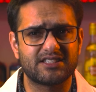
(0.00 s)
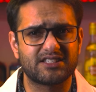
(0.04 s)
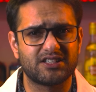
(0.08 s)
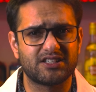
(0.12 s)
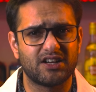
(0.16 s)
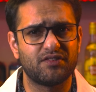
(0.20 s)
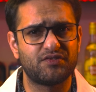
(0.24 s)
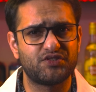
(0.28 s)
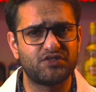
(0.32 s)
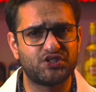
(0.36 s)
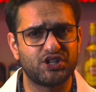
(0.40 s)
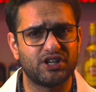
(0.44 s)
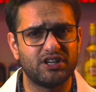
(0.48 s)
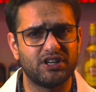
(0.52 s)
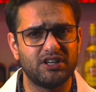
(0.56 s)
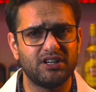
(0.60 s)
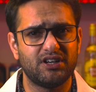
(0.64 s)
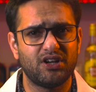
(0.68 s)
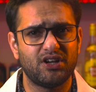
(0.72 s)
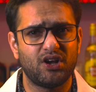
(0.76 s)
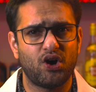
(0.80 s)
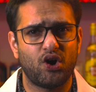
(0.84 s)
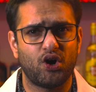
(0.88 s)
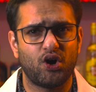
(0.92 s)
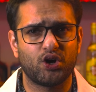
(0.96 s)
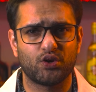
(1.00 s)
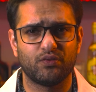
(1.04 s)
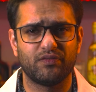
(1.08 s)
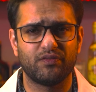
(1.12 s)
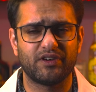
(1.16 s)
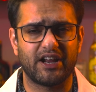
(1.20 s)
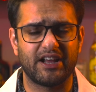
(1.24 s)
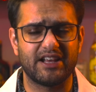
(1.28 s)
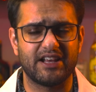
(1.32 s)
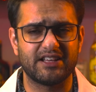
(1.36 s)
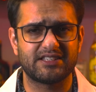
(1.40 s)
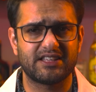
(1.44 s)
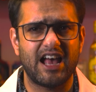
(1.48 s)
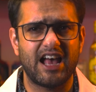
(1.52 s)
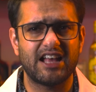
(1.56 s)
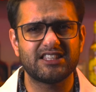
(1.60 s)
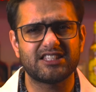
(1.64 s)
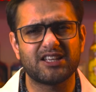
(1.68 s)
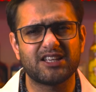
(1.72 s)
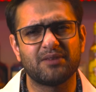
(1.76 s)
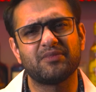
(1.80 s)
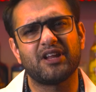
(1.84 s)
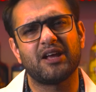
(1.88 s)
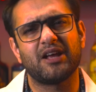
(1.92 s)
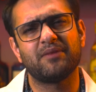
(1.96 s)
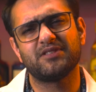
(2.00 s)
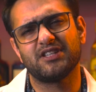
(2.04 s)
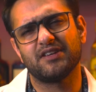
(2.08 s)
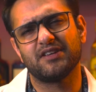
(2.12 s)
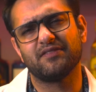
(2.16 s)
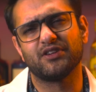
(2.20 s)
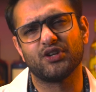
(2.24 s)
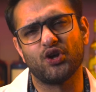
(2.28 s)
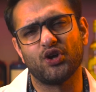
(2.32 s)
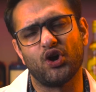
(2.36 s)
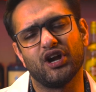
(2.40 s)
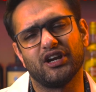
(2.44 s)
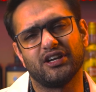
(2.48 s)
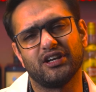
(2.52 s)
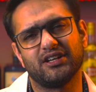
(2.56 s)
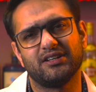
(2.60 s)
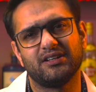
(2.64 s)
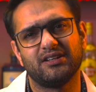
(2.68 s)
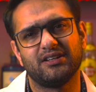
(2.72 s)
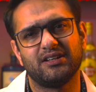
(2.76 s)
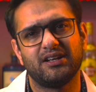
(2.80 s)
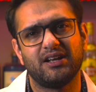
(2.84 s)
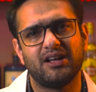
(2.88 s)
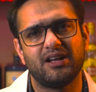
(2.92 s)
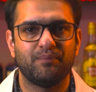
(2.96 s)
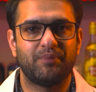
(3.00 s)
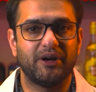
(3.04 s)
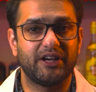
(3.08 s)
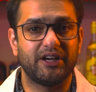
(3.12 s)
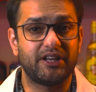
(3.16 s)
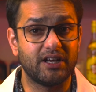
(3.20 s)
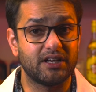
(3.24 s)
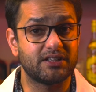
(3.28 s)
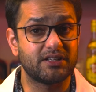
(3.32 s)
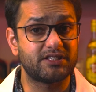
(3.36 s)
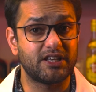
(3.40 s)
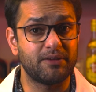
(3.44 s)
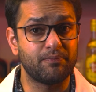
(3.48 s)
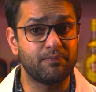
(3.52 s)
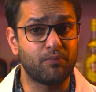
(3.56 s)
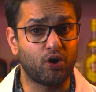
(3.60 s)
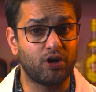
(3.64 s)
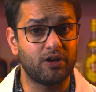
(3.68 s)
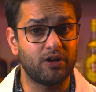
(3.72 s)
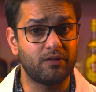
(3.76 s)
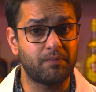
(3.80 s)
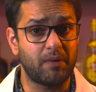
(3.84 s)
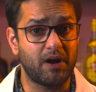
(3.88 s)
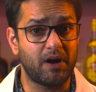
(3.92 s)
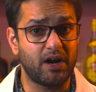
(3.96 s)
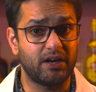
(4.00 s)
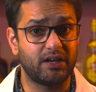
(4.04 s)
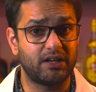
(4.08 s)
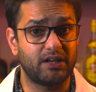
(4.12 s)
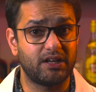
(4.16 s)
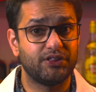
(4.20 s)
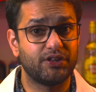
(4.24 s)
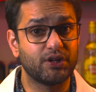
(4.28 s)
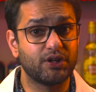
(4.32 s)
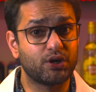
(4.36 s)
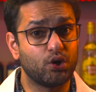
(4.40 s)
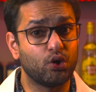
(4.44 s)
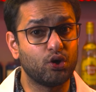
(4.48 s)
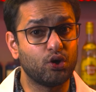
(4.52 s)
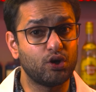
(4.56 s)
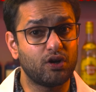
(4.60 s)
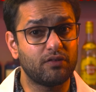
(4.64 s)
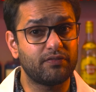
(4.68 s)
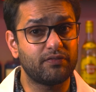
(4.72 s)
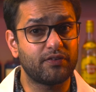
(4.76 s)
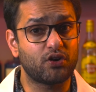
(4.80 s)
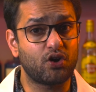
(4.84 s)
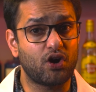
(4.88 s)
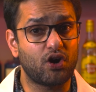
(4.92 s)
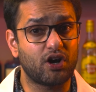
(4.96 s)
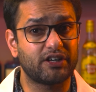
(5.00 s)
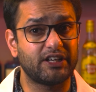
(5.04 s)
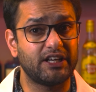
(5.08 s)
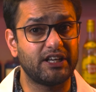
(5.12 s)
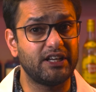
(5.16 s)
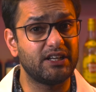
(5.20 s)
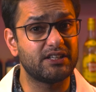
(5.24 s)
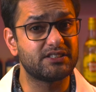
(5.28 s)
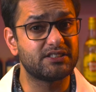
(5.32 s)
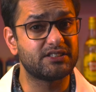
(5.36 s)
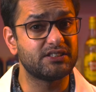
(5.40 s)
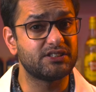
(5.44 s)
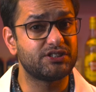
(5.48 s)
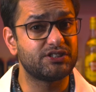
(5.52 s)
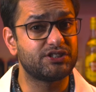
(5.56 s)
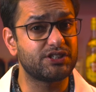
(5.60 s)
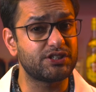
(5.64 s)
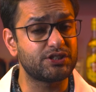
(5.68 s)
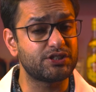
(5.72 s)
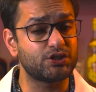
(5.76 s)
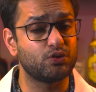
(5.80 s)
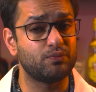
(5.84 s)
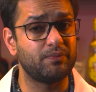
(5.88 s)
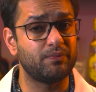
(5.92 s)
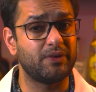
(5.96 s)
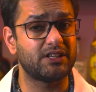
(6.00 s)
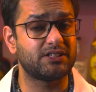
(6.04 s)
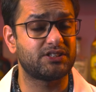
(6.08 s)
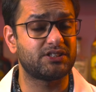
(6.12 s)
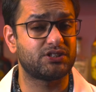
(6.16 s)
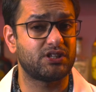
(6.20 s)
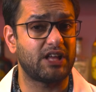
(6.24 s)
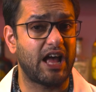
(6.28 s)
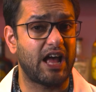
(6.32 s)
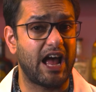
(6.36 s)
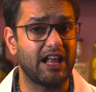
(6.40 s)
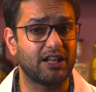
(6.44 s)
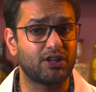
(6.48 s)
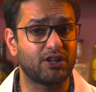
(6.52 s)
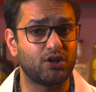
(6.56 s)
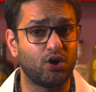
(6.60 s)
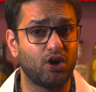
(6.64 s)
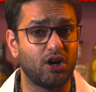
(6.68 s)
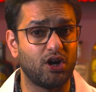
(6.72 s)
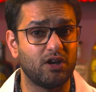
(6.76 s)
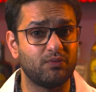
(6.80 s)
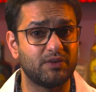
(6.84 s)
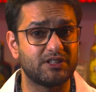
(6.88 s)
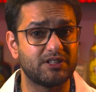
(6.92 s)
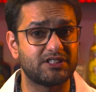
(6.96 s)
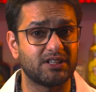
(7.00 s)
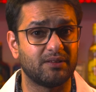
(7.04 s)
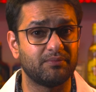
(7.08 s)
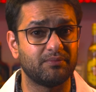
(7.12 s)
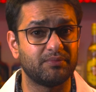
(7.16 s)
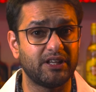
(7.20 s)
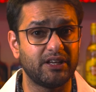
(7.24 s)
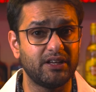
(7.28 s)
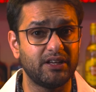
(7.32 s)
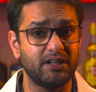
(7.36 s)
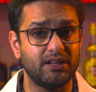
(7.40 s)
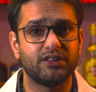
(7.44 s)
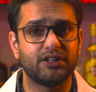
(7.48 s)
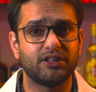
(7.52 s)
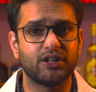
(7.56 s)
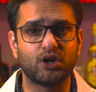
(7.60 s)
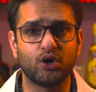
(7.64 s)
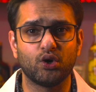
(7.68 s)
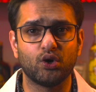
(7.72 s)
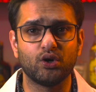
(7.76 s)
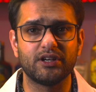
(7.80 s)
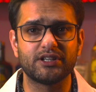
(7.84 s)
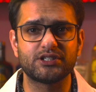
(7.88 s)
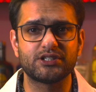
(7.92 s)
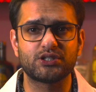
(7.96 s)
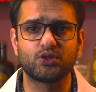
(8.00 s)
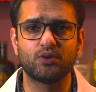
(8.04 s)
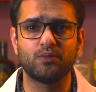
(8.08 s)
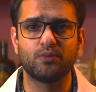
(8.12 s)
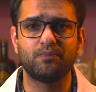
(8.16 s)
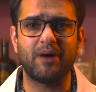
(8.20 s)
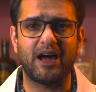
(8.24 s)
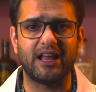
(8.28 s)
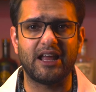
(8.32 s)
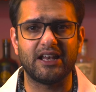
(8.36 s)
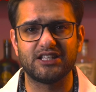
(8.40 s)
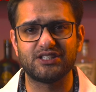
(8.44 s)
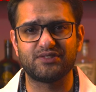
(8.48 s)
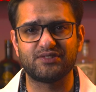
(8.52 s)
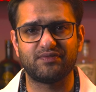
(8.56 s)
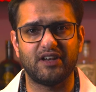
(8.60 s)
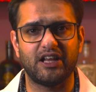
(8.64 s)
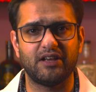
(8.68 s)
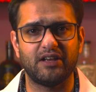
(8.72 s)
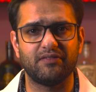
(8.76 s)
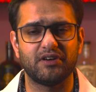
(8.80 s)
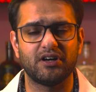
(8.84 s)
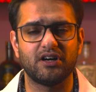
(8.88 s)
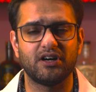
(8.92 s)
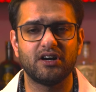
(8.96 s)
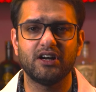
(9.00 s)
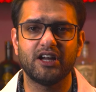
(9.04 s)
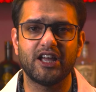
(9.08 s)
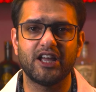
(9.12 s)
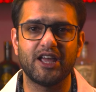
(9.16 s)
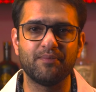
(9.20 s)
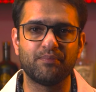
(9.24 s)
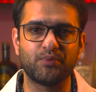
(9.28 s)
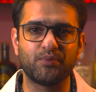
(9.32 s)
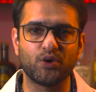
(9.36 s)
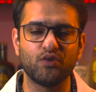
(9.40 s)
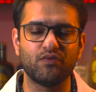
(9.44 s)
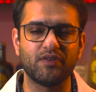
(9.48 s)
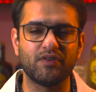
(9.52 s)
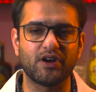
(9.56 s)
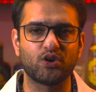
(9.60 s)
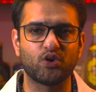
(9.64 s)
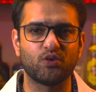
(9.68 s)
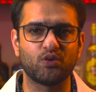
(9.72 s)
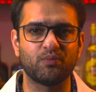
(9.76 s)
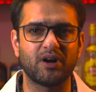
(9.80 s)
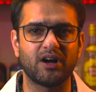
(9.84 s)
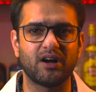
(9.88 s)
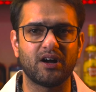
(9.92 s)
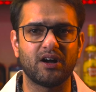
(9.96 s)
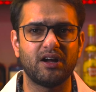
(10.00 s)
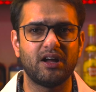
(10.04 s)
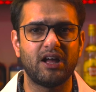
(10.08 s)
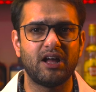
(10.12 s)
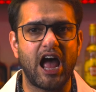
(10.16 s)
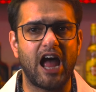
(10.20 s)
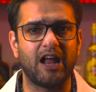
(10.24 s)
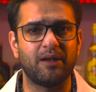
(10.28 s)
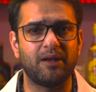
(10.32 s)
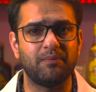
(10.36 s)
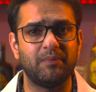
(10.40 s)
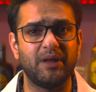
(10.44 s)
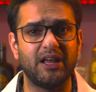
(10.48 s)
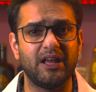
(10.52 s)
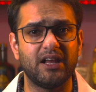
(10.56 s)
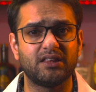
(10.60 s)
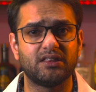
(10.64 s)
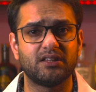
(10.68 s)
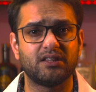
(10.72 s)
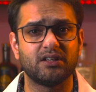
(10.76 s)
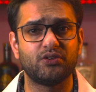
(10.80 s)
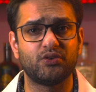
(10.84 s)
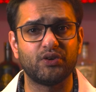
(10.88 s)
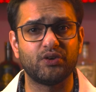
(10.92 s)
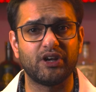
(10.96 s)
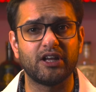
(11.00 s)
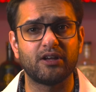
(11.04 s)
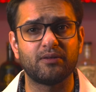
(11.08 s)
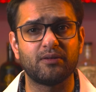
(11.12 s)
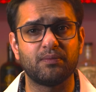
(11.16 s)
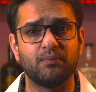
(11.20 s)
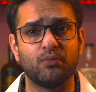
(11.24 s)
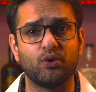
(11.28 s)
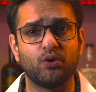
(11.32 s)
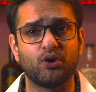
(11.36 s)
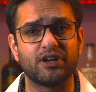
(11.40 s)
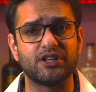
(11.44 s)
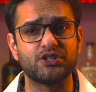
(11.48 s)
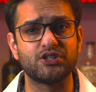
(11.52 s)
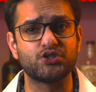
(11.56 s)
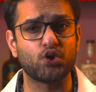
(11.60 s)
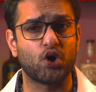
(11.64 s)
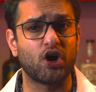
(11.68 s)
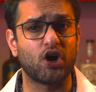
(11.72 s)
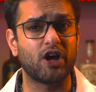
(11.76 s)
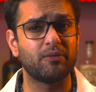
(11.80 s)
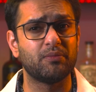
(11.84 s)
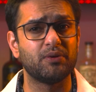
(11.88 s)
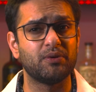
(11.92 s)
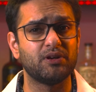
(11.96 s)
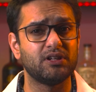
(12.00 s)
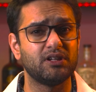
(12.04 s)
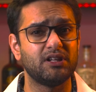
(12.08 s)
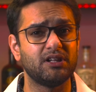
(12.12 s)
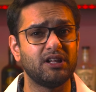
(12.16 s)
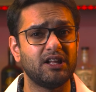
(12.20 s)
served chilled or over ice, and sometimes even hot. But here's the important part. The goal of a cocktail isn't just to mix alcohol with something. The goal is to balance flavor, improve aroma, and make the drink more enjoyable